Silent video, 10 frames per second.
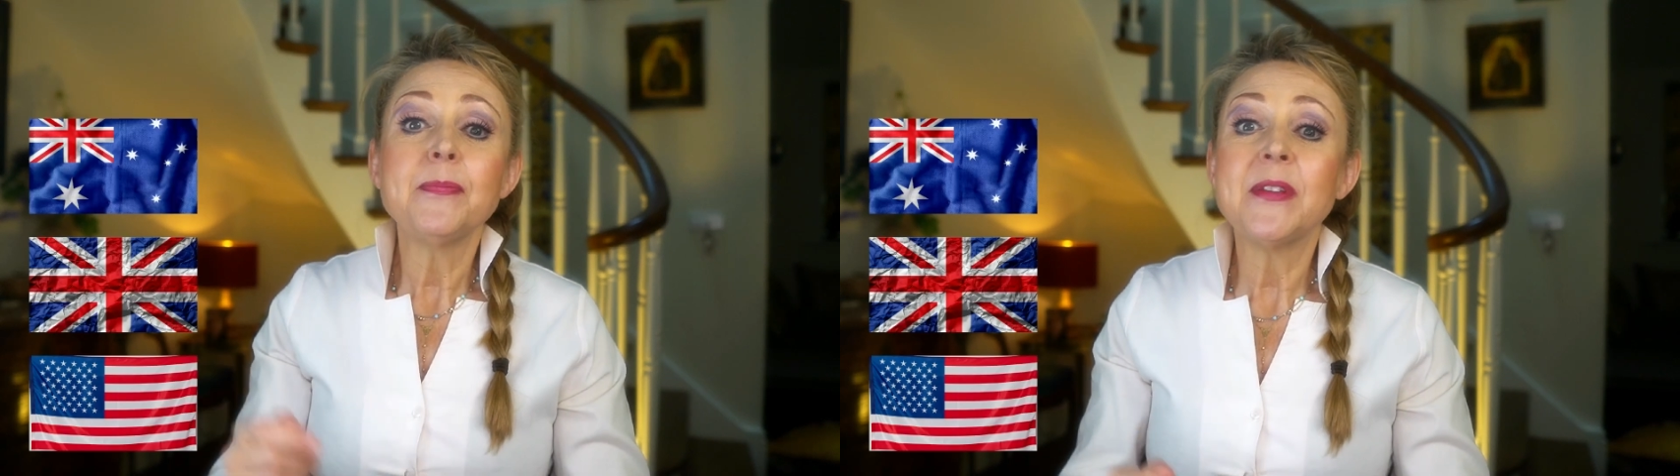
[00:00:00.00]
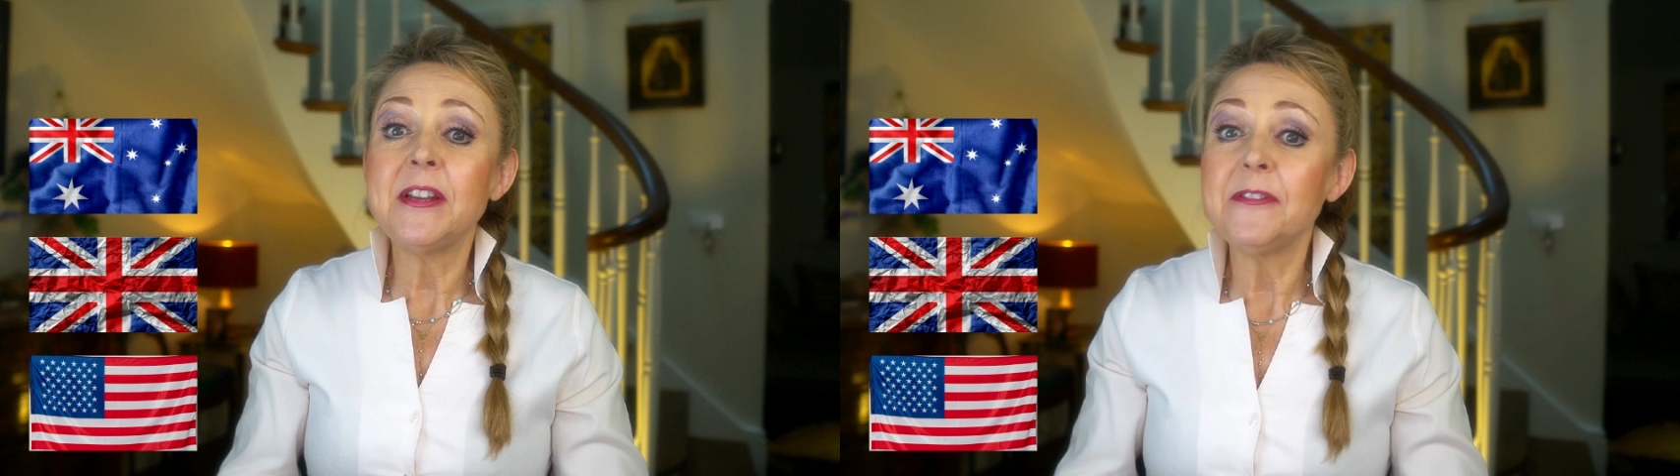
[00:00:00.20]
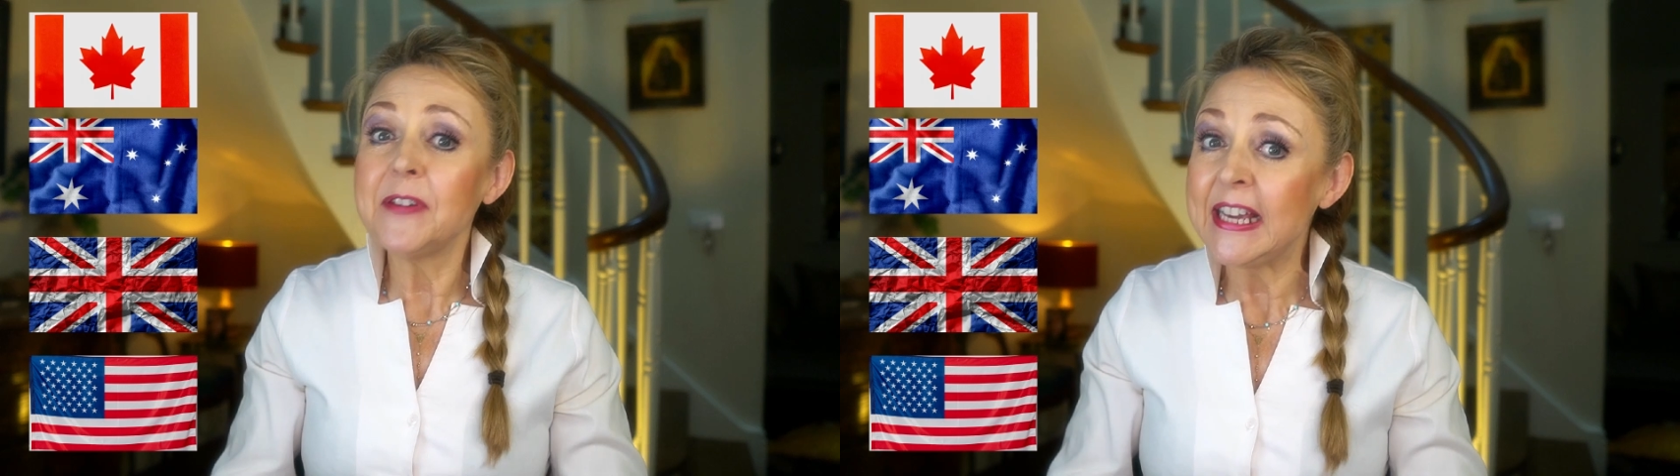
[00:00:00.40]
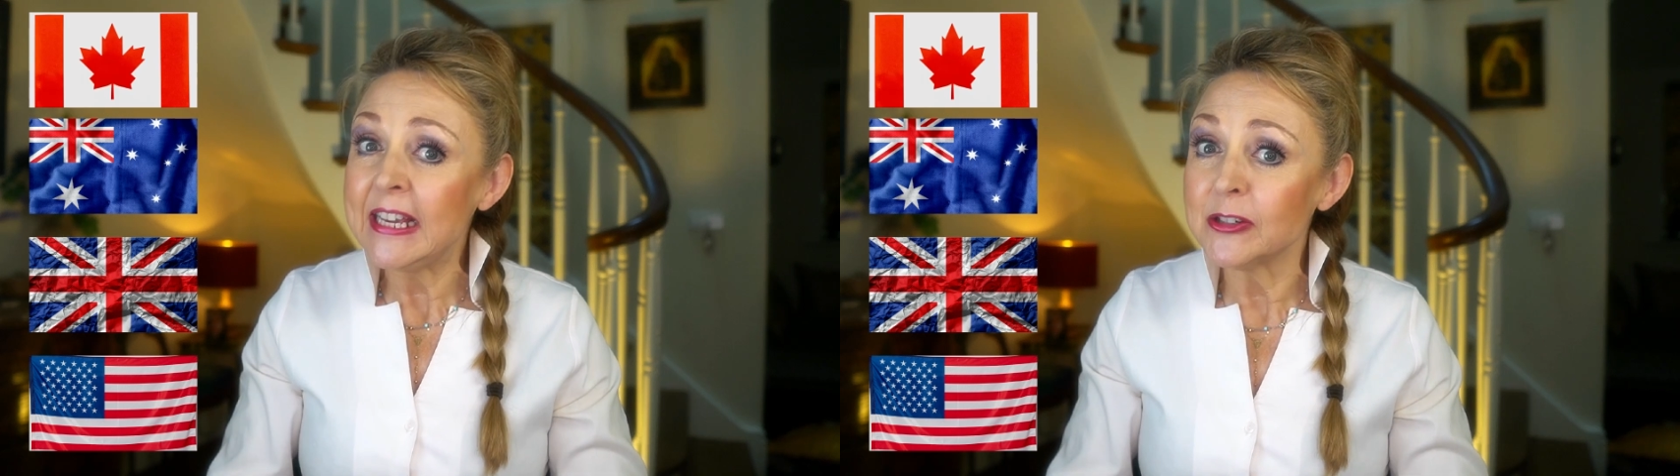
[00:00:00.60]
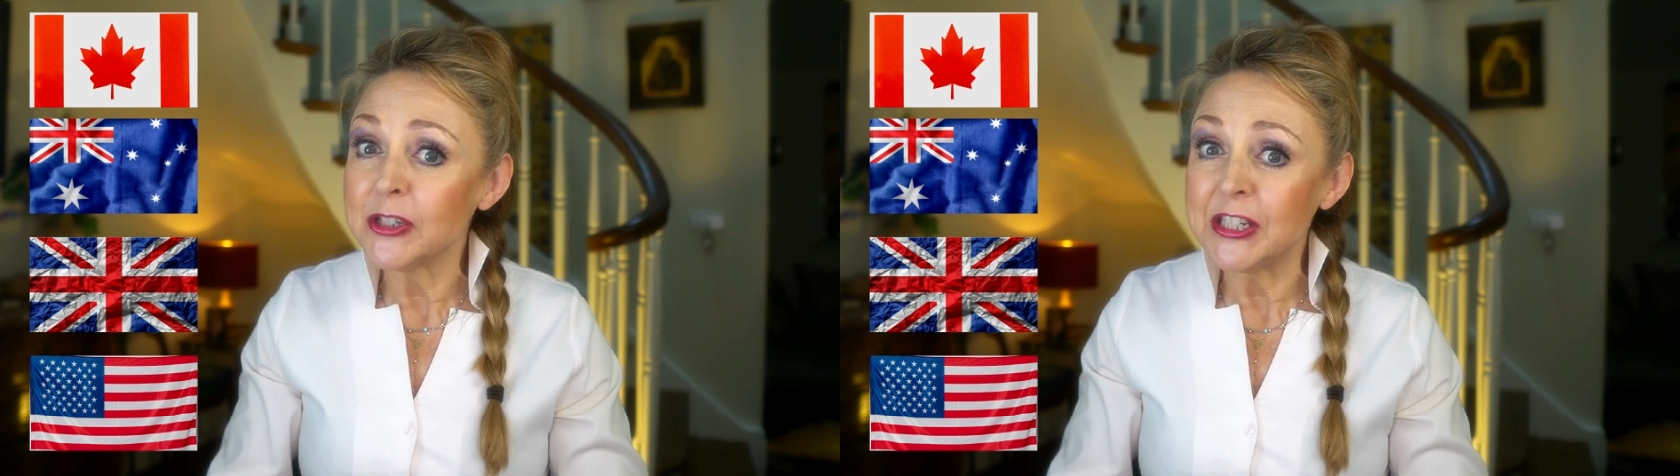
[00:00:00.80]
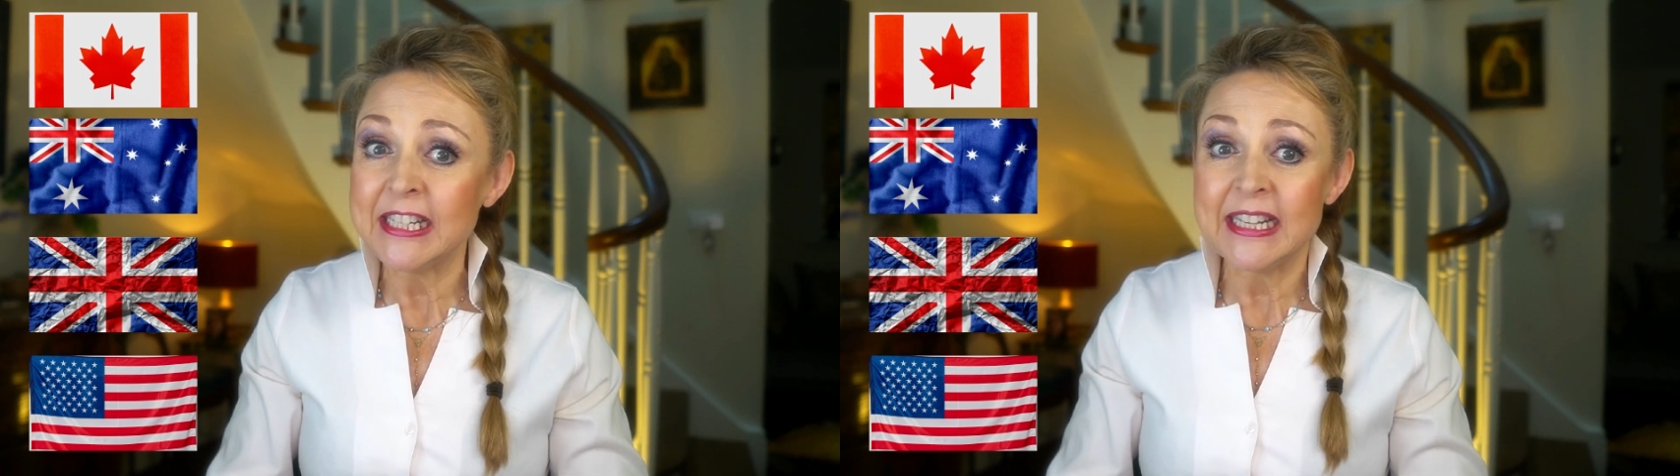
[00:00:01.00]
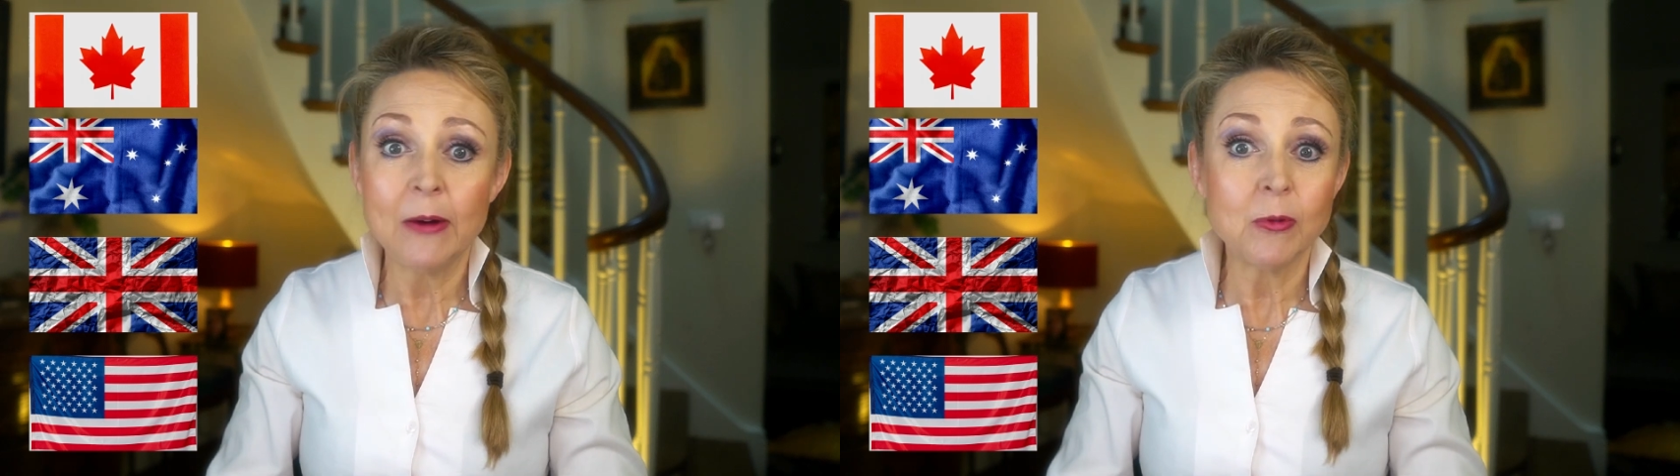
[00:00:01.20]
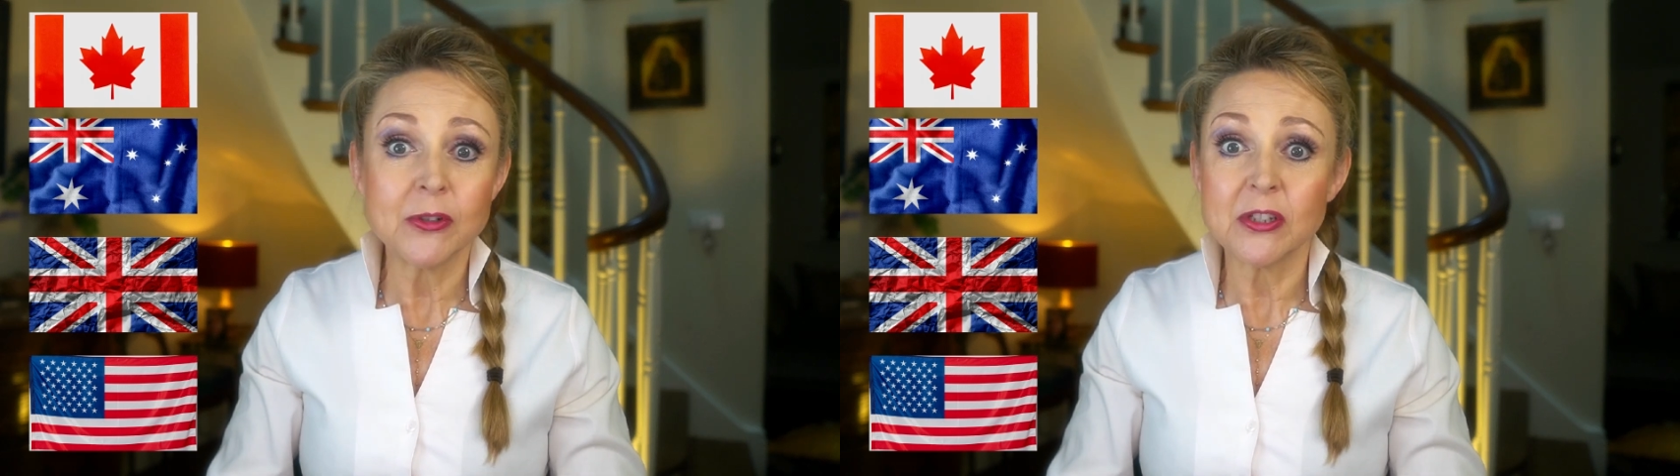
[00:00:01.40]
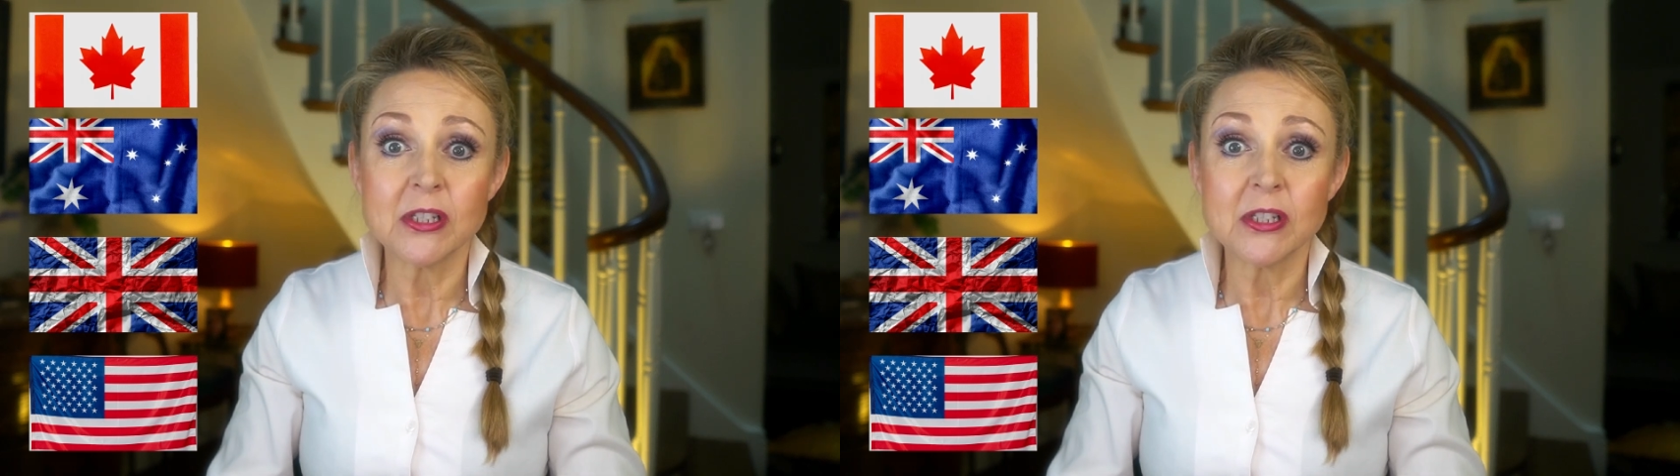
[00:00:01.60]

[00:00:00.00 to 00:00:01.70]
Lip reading: that if he or she now wants to